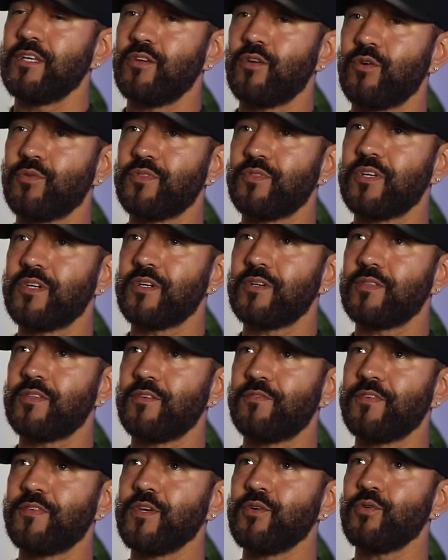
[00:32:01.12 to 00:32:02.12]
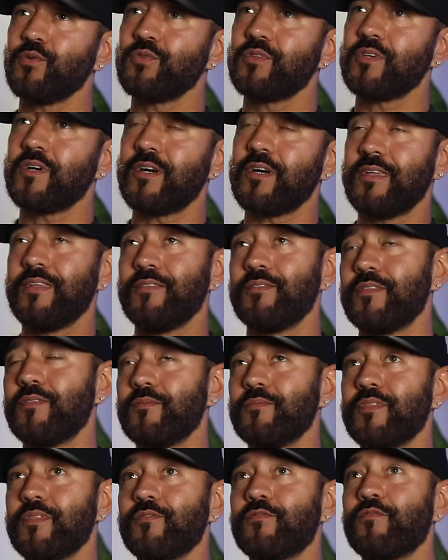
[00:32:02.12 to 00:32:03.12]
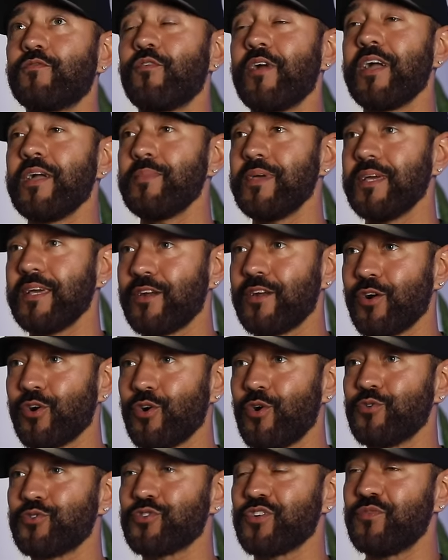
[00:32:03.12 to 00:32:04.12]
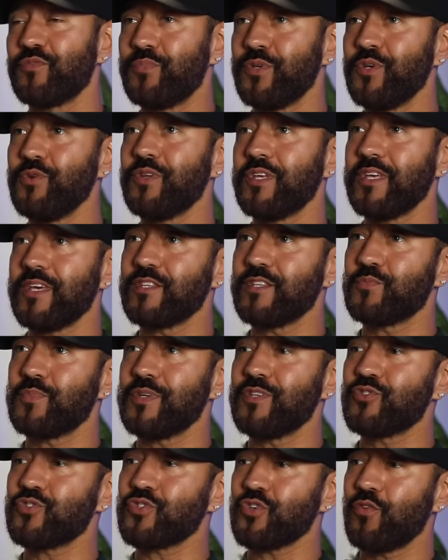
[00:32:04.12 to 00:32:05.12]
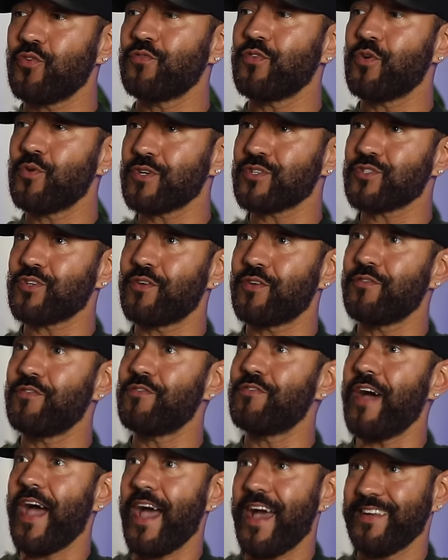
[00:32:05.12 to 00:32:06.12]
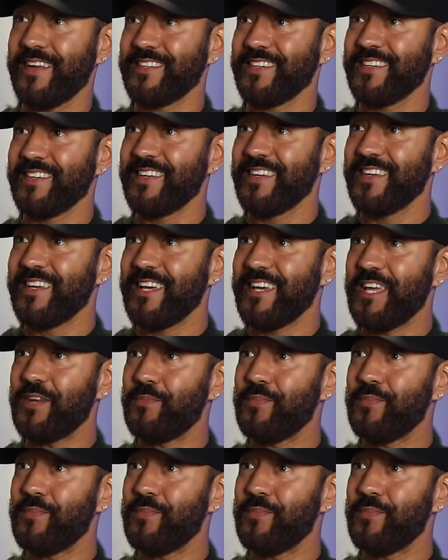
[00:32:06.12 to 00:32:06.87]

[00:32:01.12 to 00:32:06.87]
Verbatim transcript: you know, the, the field, uh, the framing in our culture of beauty has been so focused on fat mm-hmm.